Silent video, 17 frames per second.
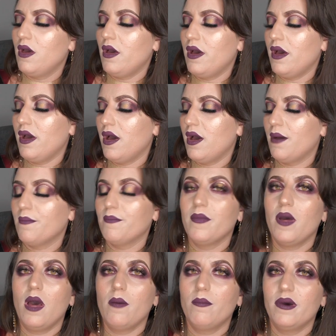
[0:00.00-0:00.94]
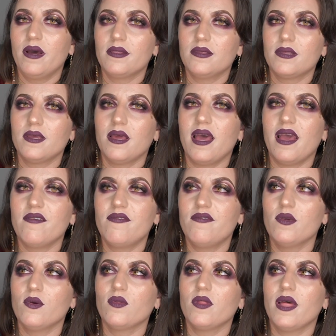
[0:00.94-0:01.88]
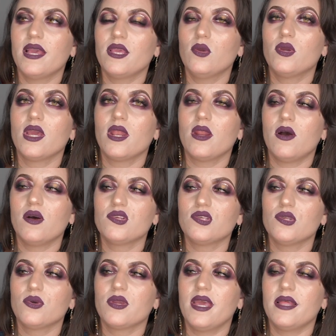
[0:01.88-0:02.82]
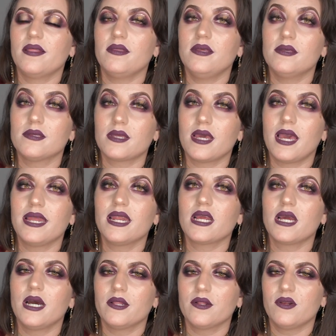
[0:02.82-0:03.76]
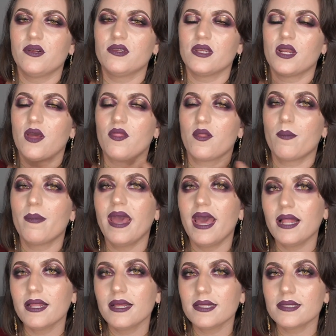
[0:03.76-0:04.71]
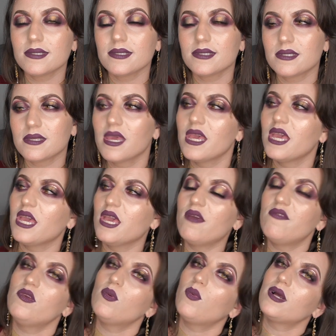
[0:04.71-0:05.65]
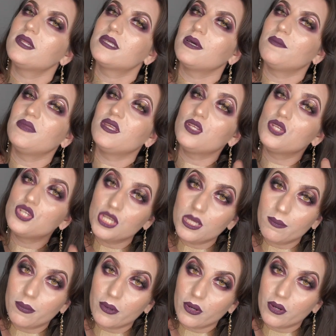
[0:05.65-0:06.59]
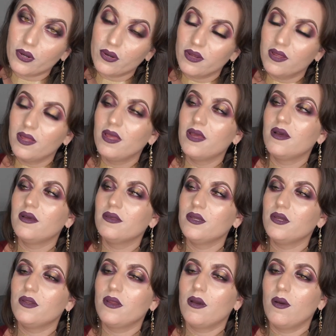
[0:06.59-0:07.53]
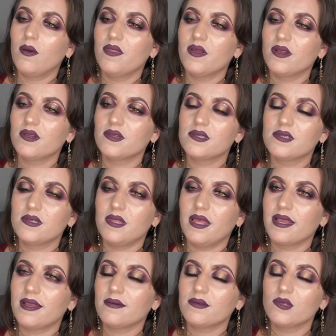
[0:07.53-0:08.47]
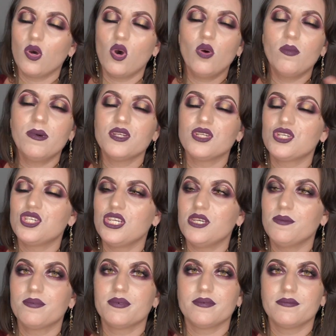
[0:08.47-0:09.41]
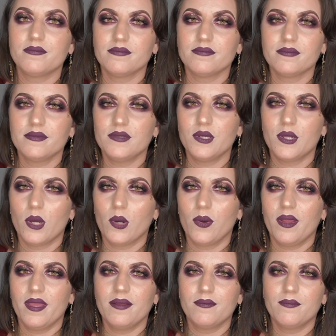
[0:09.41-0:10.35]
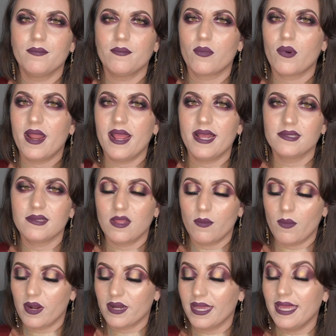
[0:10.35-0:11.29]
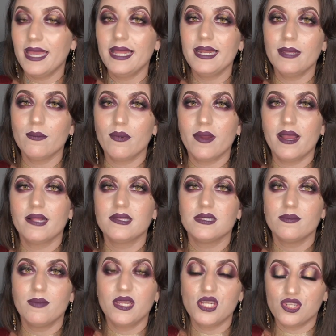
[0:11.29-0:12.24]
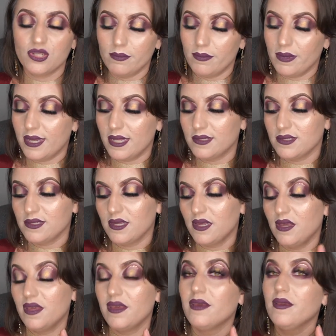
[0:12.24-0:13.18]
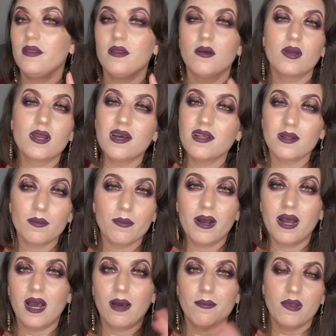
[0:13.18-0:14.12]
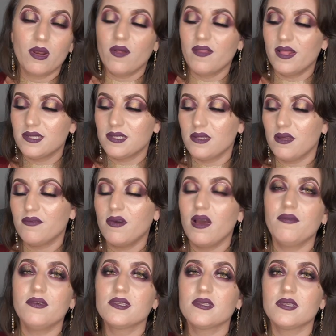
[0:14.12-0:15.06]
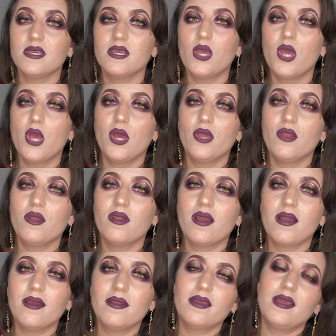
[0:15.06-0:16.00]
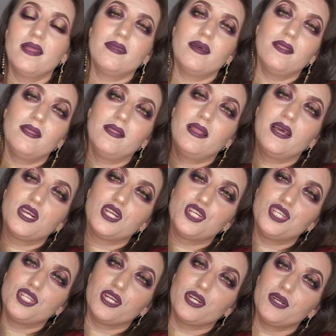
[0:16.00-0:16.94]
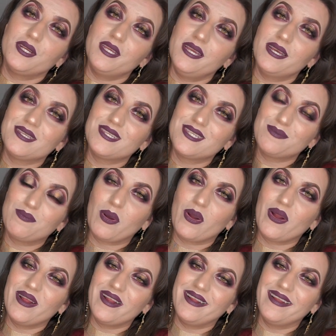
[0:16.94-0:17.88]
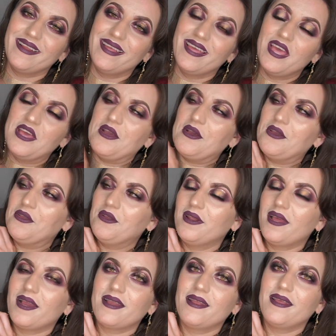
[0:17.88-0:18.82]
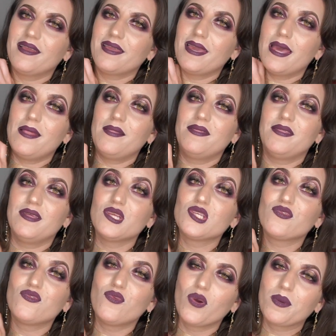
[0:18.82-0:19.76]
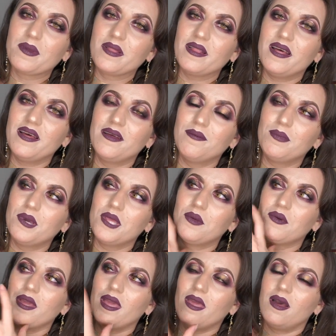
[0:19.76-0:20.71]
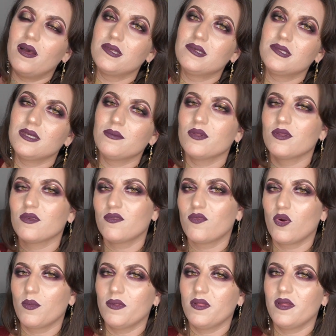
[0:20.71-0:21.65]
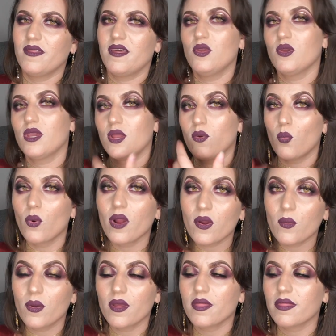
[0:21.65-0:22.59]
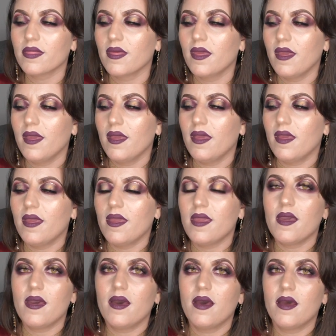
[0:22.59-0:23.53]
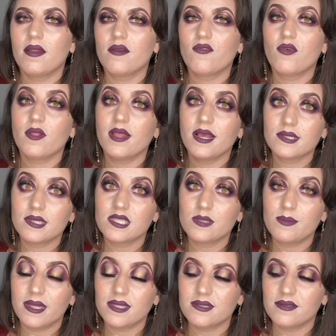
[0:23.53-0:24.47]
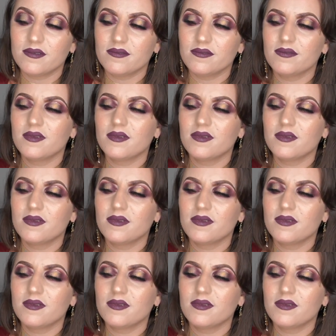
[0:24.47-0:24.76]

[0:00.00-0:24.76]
But I feel like you can also get these kind of colors in other palettes. If you want something cheaper, you know, there's like a whole bunch of cheap, you know, brands on the market, indie brands, mainstream brands, you know, ColourPop and all that stuff. Obviously, you're not going to get the luxurious part. You're not going to get this formula, but you'll get a similar formula that you can work with and for less expensive.